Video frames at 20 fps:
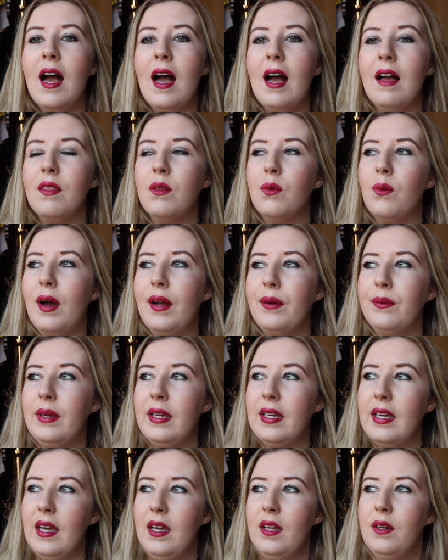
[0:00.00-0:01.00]
And the one
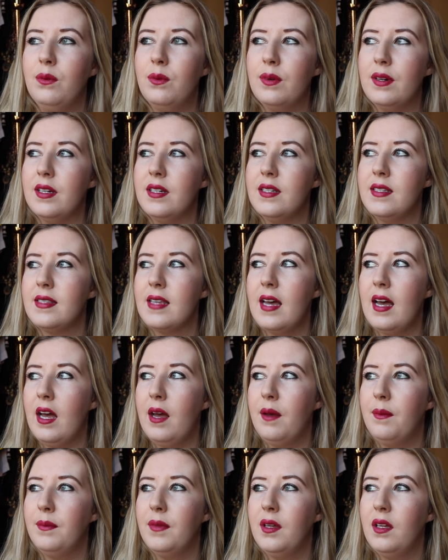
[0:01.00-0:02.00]
weekend was
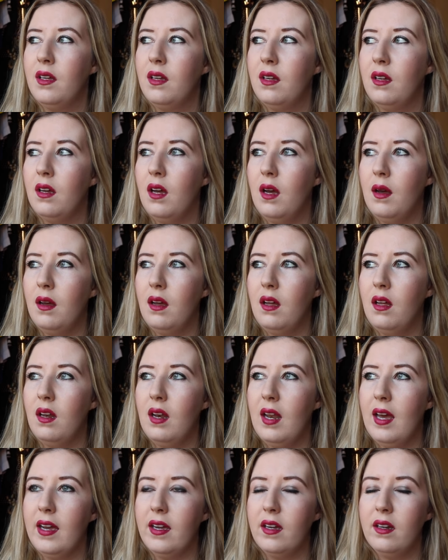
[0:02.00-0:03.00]

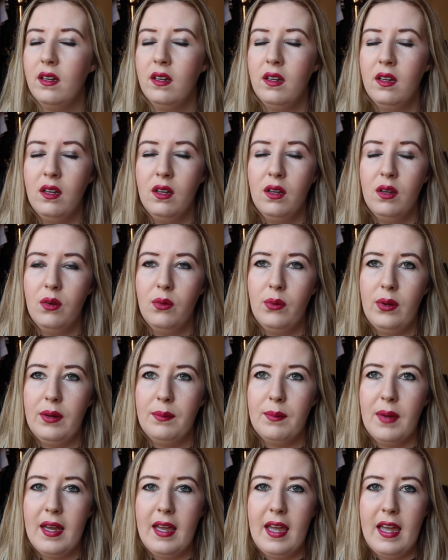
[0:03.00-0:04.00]
like
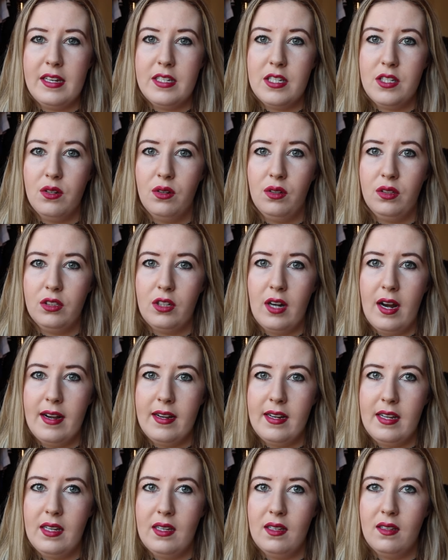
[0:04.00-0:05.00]
when my 80-year-old
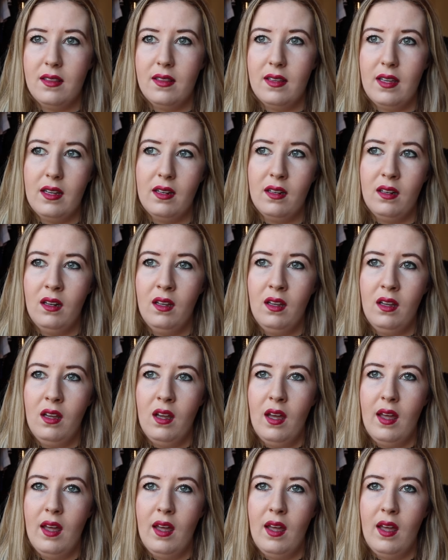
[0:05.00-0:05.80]
granny then